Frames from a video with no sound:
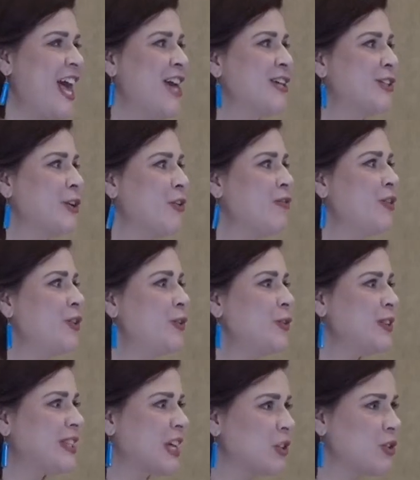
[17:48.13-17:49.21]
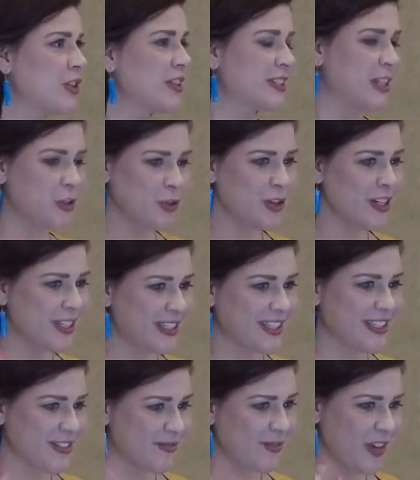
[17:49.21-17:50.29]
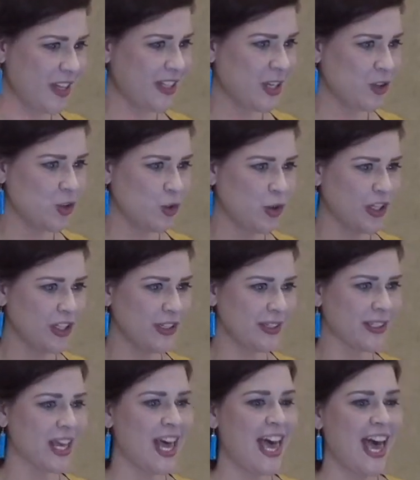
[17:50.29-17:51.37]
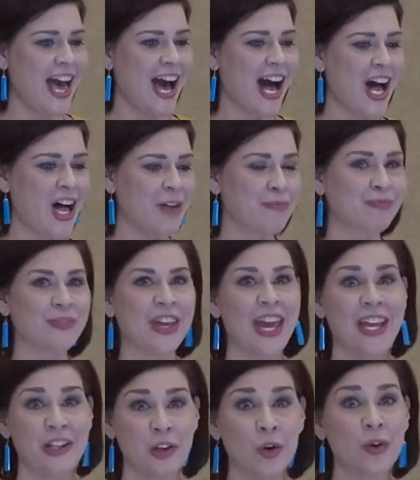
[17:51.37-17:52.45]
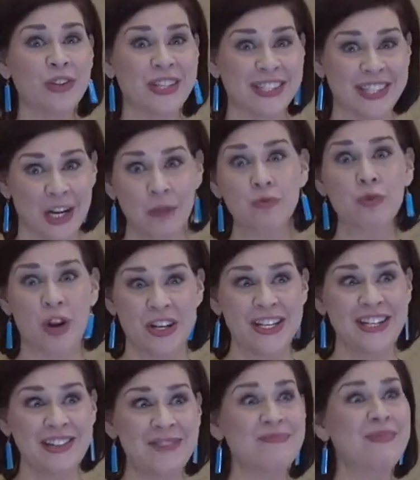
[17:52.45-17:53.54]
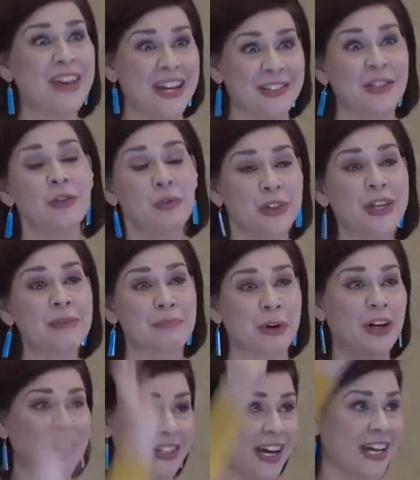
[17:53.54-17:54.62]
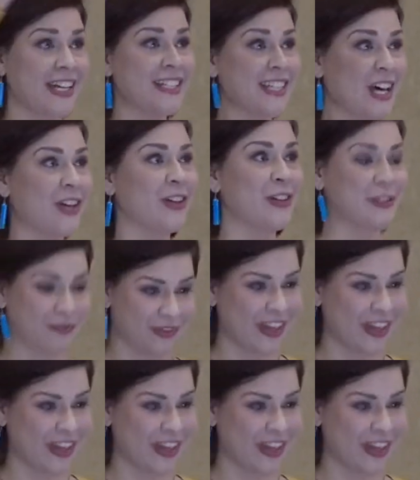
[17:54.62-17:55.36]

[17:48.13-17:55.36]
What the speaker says: So if you use citrus essential oils and you go in the sun running, yes, you will get burnt. I can tell you.